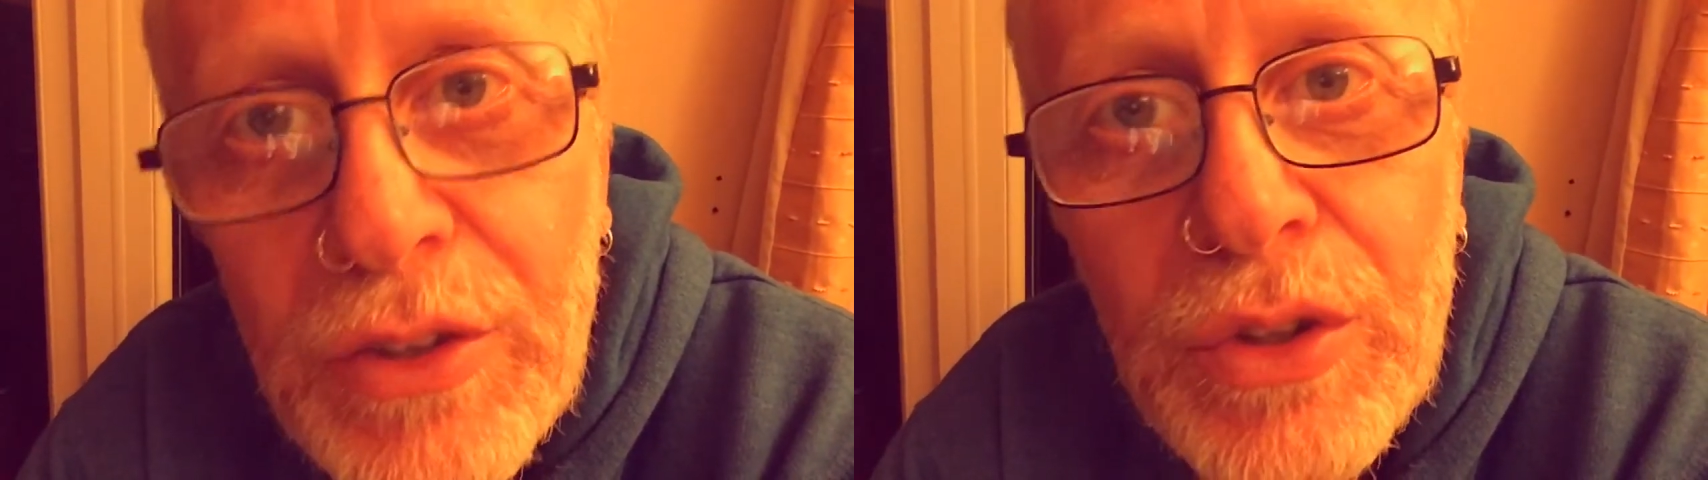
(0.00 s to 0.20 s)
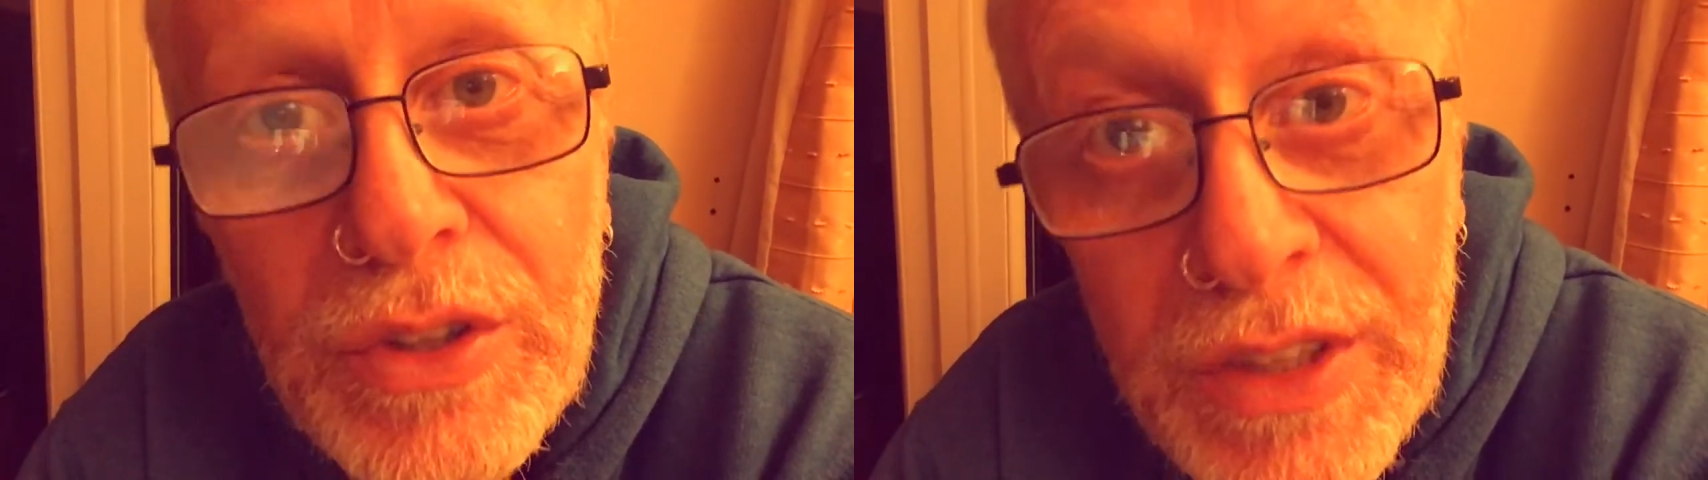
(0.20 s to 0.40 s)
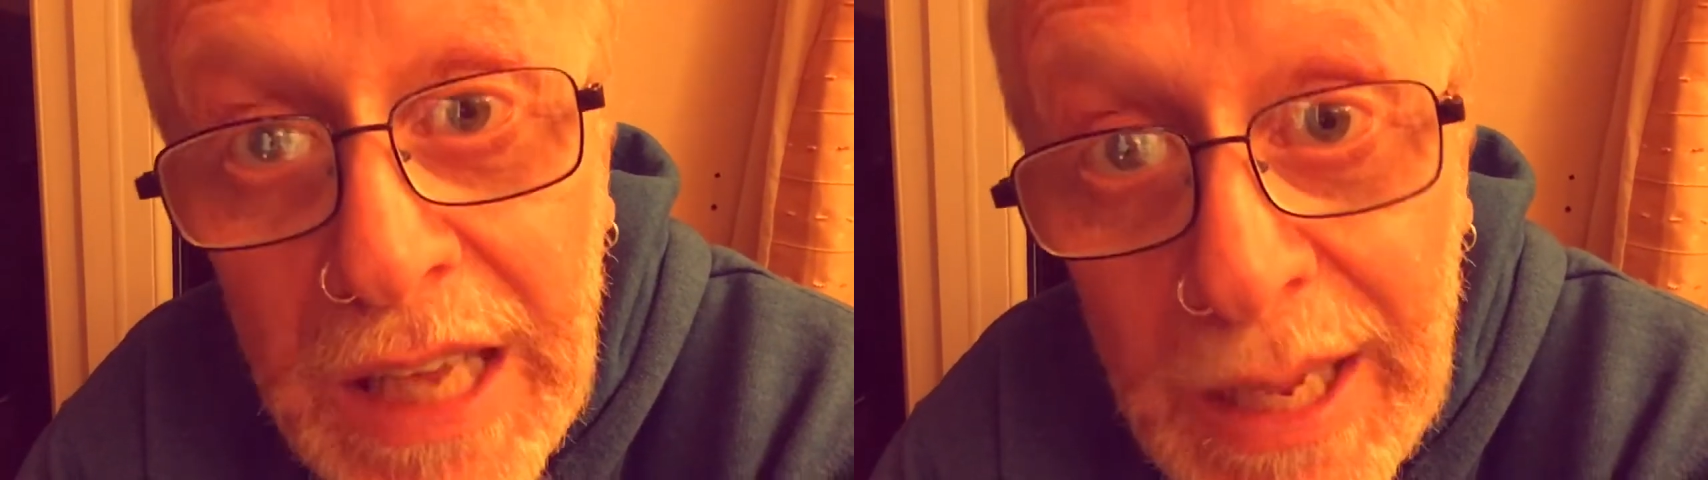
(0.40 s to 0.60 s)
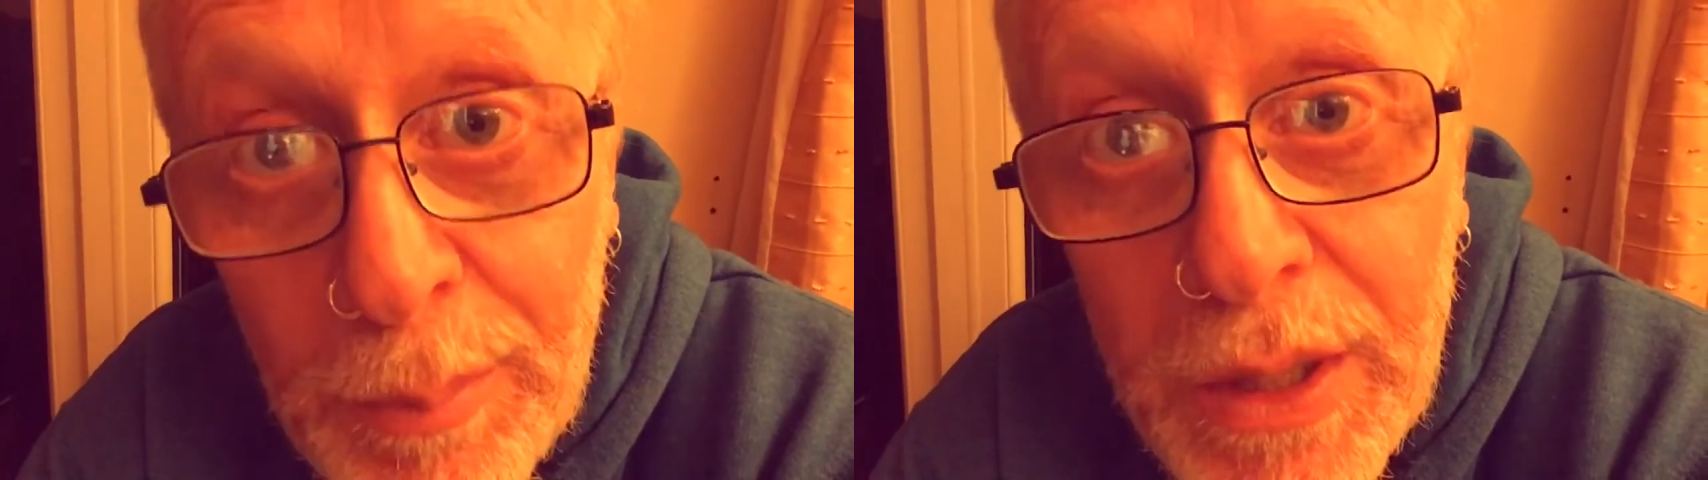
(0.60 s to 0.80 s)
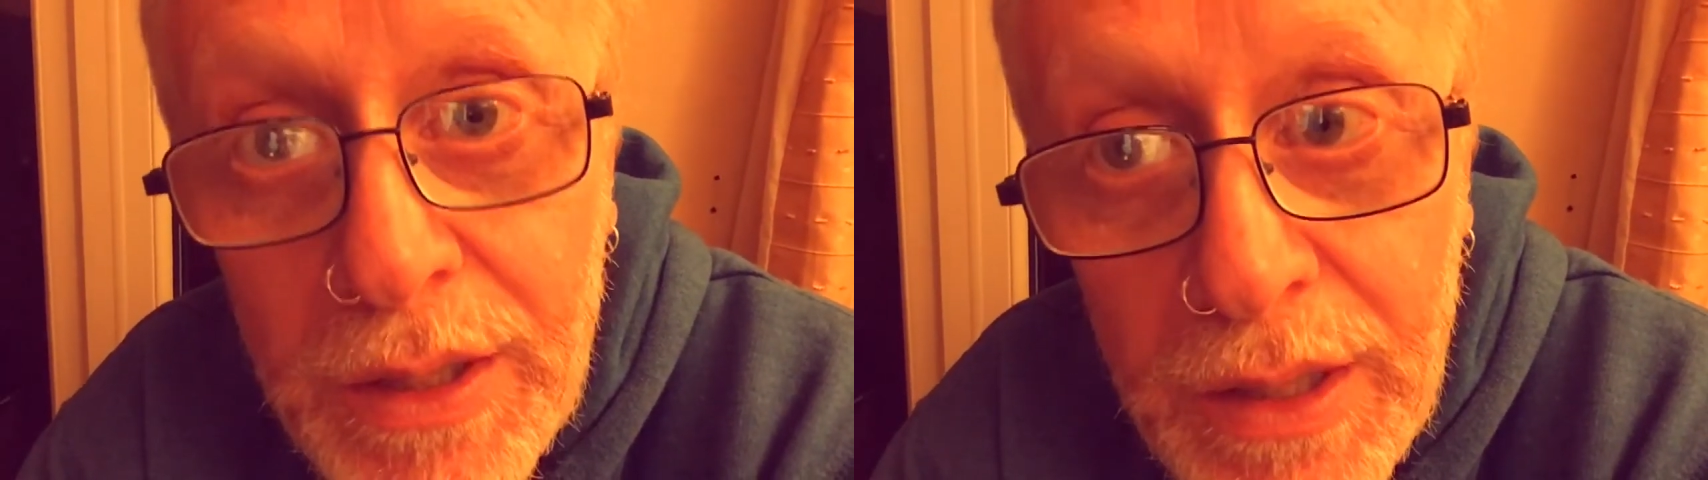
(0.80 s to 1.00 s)
You're just
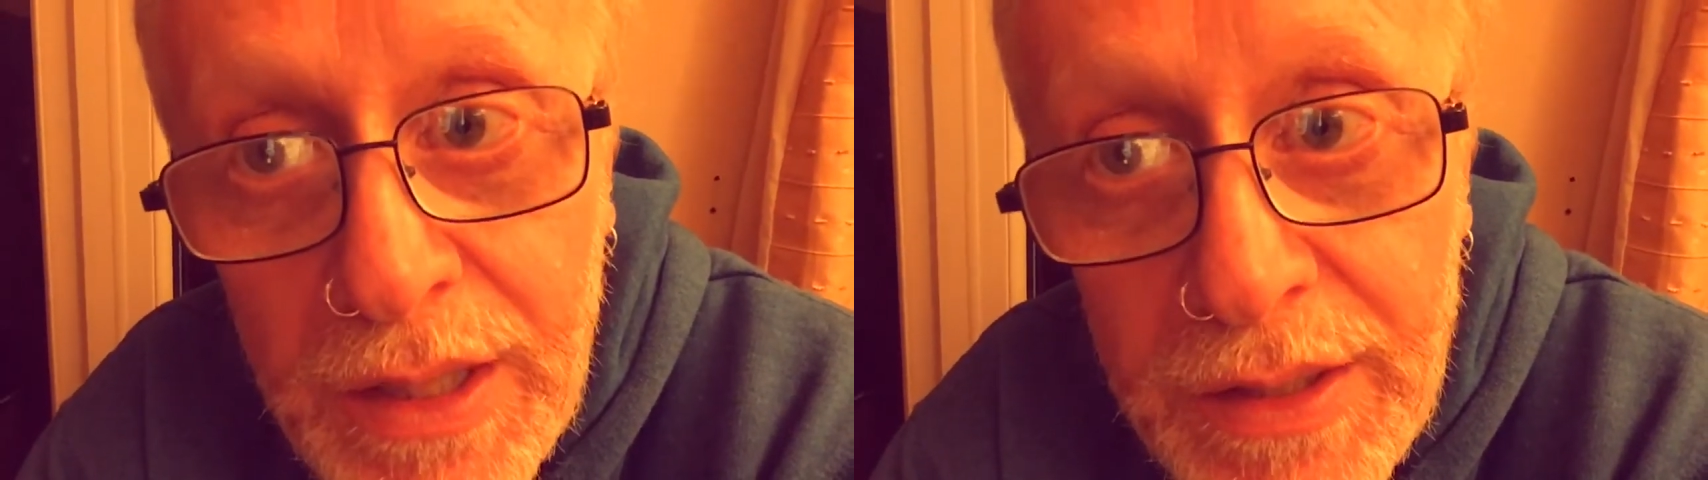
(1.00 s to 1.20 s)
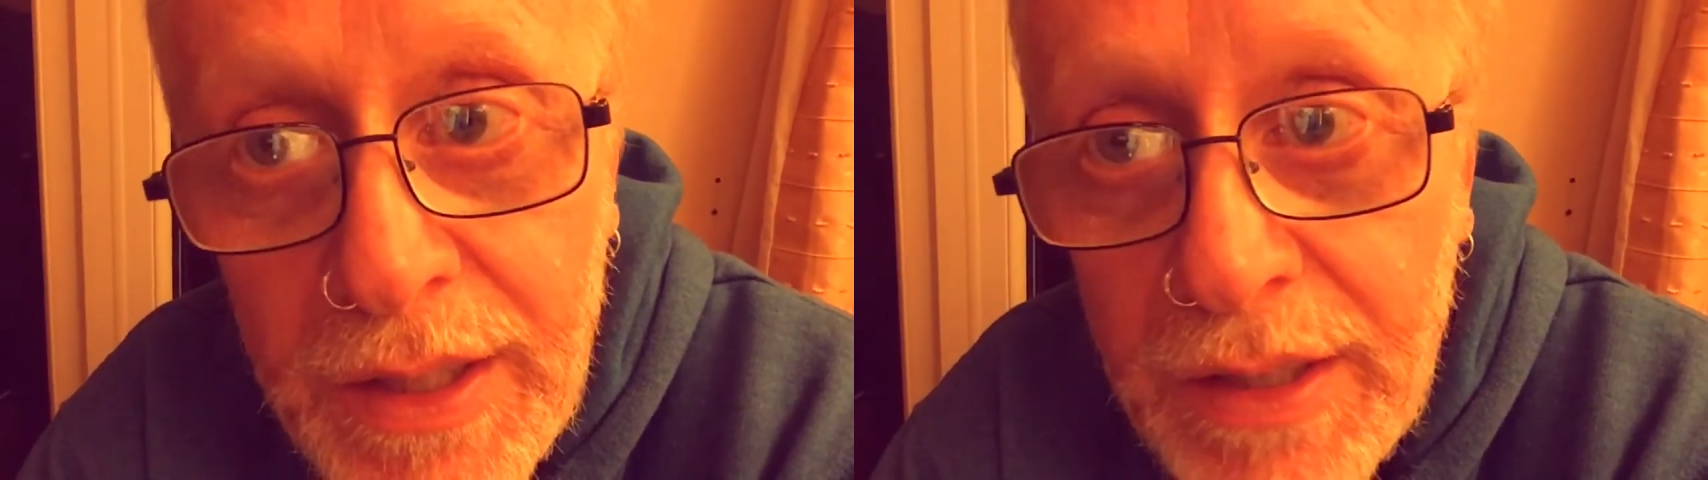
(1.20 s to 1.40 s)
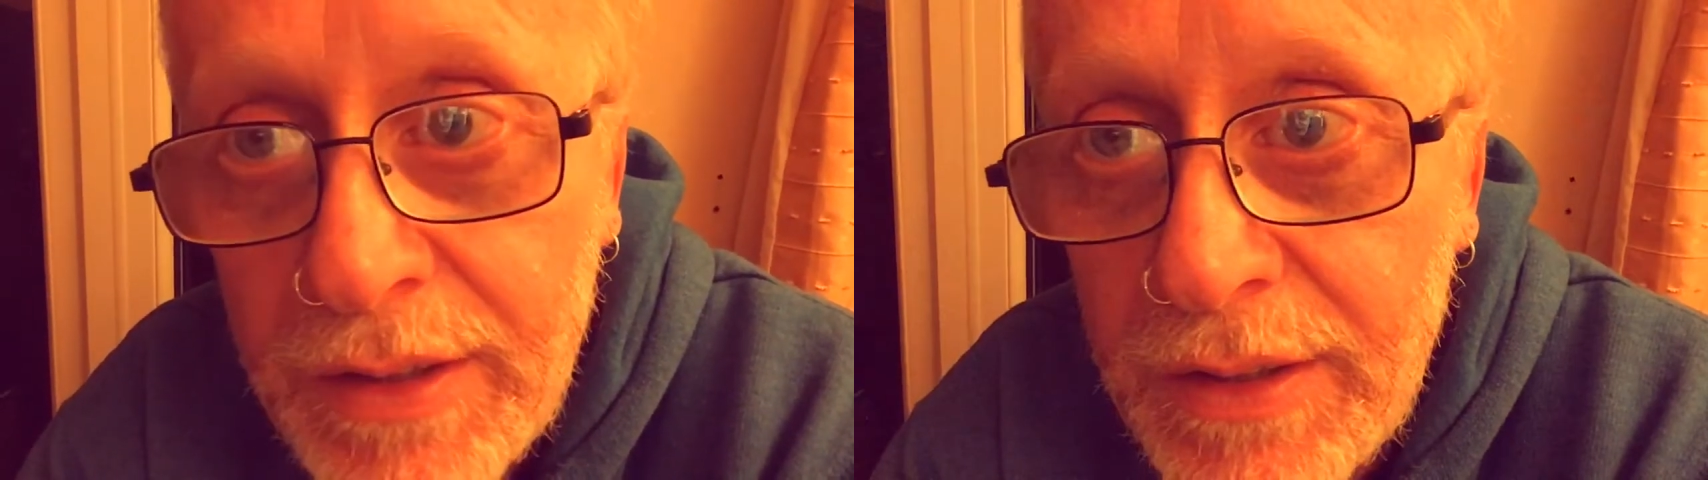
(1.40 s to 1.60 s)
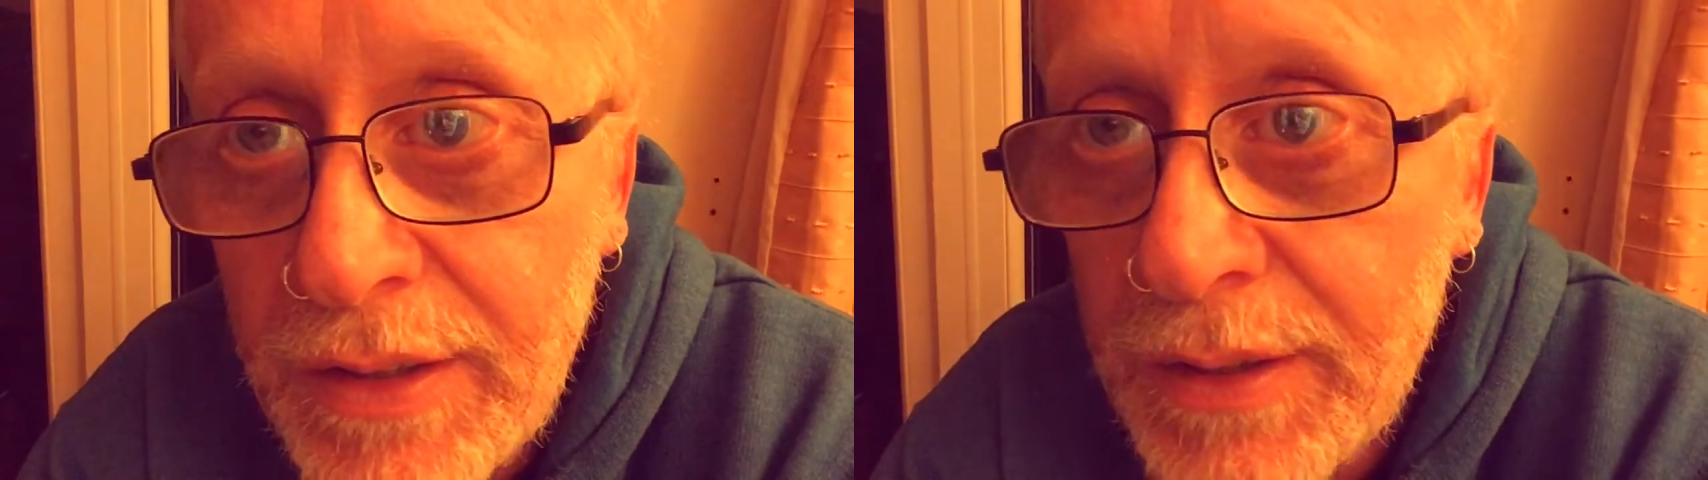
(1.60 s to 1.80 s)
happy it exists.